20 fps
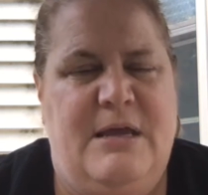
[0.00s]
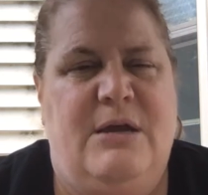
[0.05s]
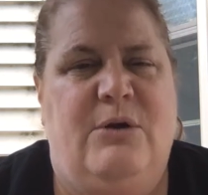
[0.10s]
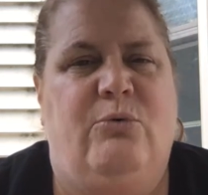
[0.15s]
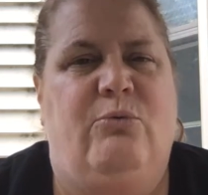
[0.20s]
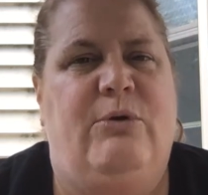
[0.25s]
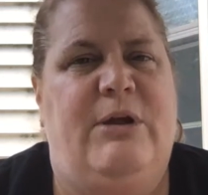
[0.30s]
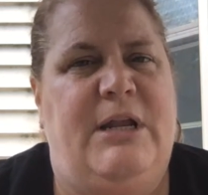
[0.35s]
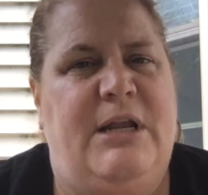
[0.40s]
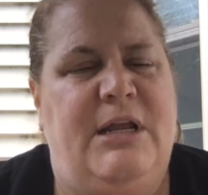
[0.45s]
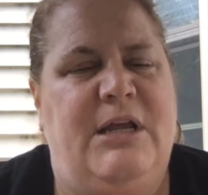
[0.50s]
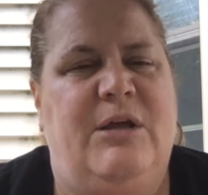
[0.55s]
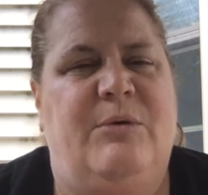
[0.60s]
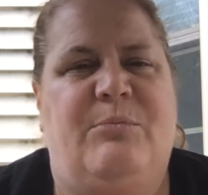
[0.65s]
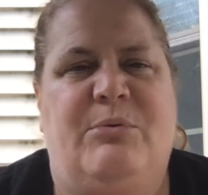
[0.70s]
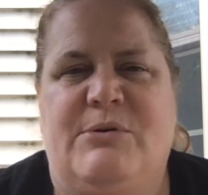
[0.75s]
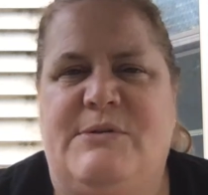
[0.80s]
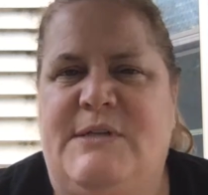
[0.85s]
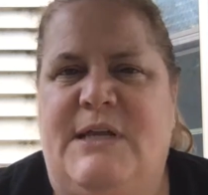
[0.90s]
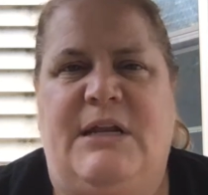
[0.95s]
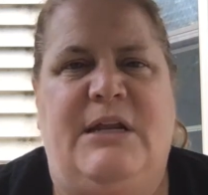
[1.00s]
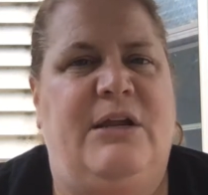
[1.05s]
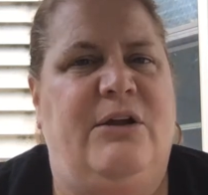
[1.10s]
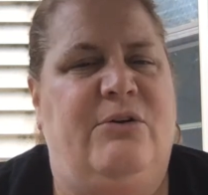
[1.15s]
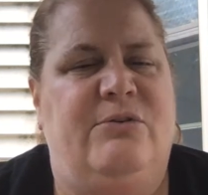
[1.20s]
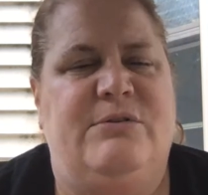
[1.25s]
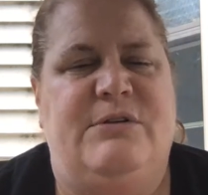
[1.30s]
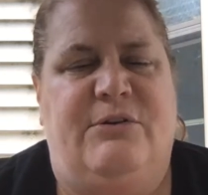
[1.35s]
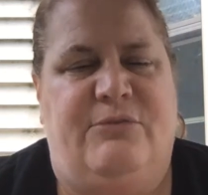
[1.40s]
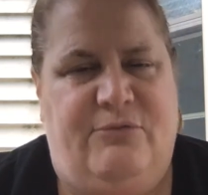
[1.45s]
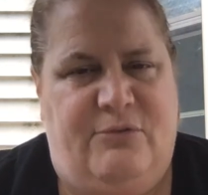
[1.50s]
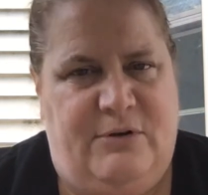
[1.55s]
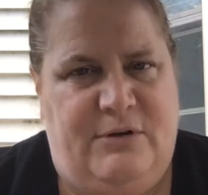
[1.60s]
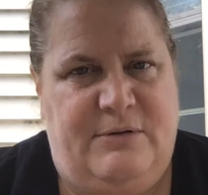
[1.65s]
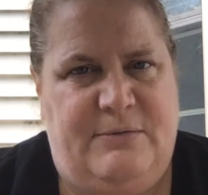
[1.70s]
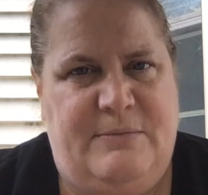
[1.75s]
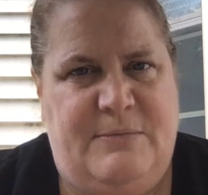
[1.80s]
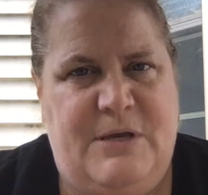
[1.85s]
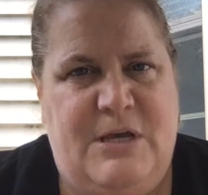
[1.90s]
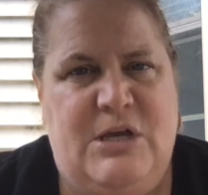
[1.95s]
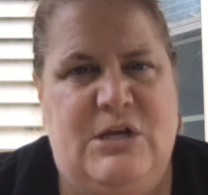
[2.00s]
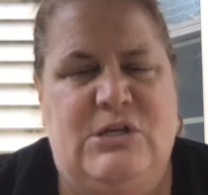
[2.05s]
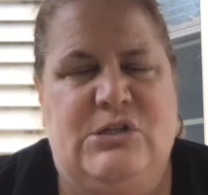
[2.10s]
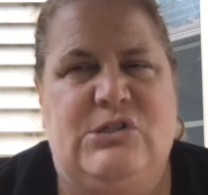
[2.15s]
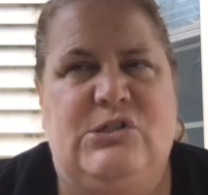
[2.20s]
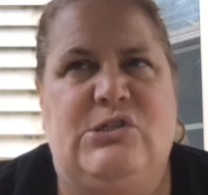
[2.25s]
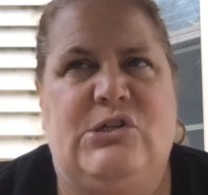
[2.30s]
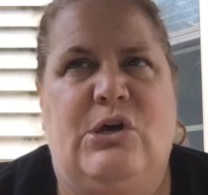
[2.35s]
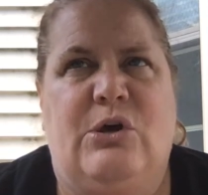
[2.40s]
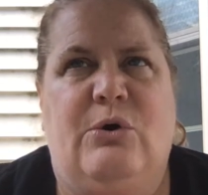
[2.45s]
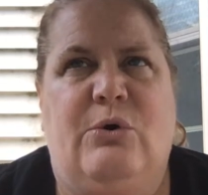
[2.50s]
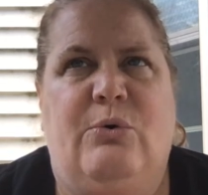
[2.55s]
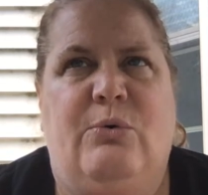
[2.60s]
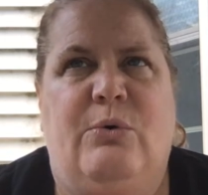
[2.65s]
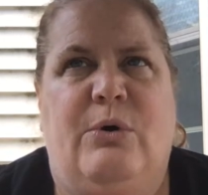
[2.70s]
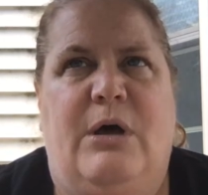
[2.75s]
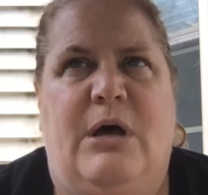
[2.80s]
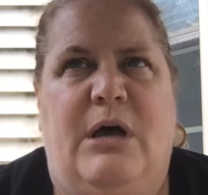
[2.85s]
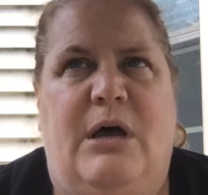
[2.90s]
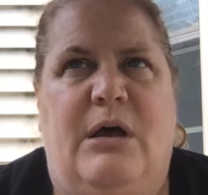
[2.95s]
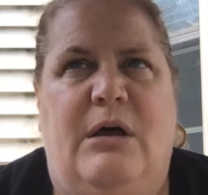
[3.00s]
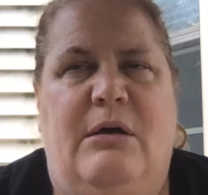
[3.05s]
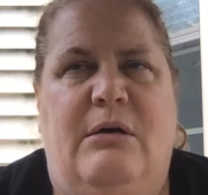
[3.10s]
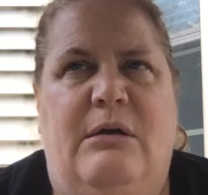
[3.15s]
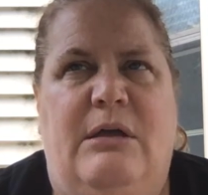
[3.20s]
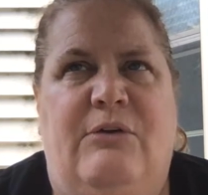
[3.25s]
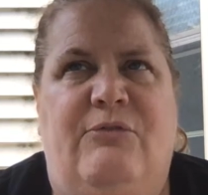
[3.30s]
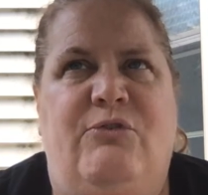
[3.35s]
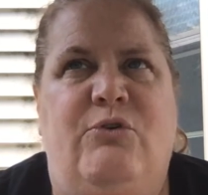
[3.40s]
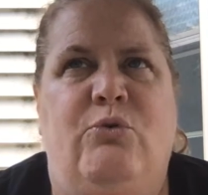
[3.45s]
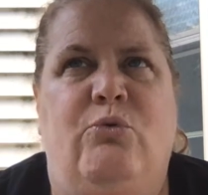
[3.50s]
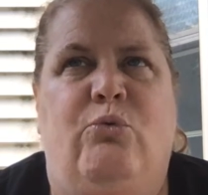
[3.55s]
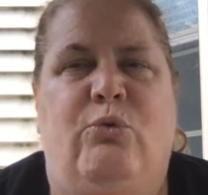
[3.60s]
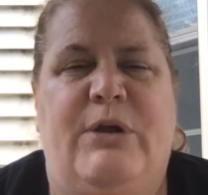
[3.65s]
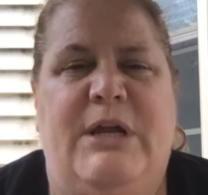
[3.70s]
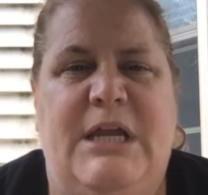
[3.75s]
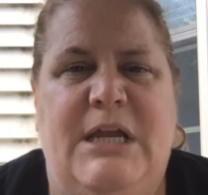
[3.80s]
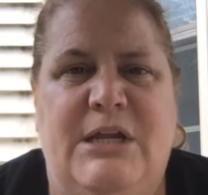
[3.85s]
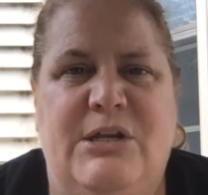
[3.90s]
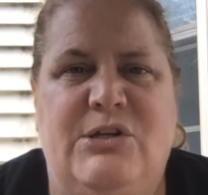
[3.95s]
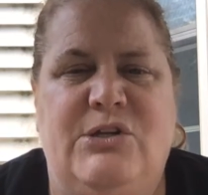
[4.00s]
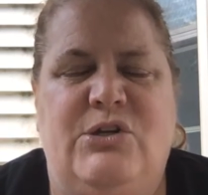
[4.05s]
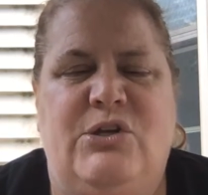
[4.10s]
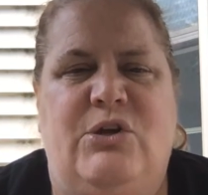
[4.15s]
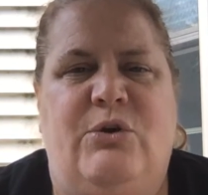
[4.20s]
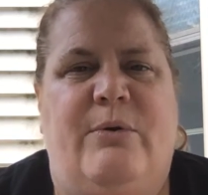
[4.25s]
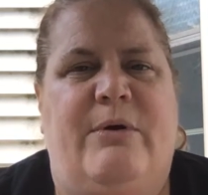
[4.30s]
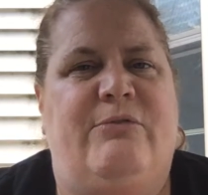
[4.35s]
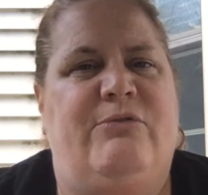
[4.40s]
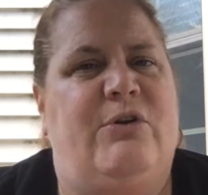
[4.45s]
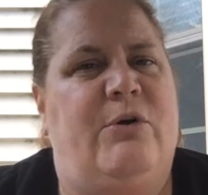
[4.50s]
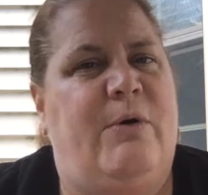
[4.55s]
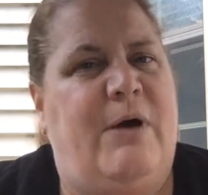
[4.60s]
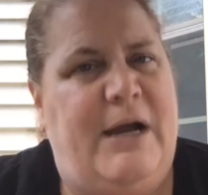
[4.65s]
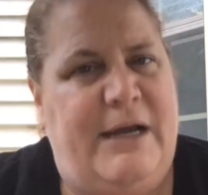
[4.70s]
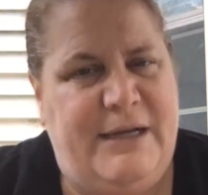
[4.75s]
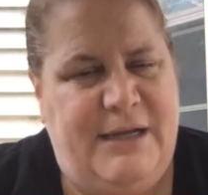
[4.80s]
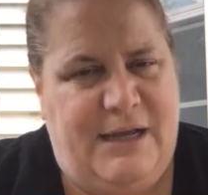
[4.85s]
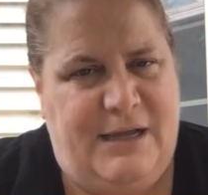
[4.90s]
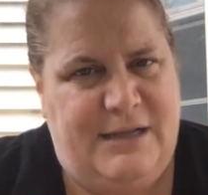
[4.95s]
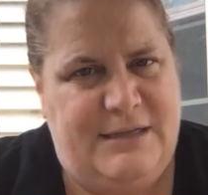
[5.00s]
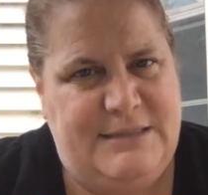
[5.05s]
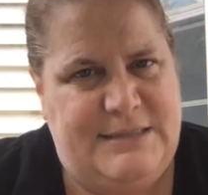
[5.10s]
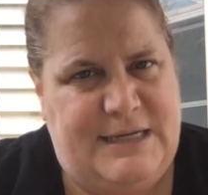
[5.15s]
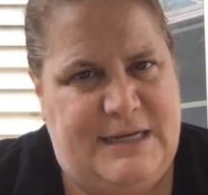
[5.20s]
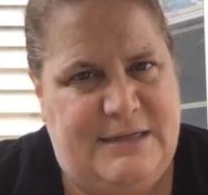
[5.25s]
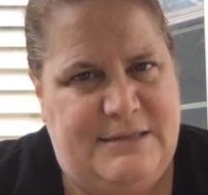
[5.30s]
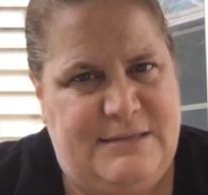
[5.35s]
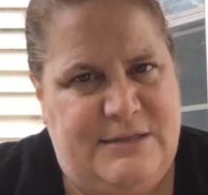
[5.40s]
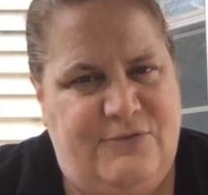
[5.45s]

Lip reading: Reading and presenting are different. So if you read, you have no eye contact.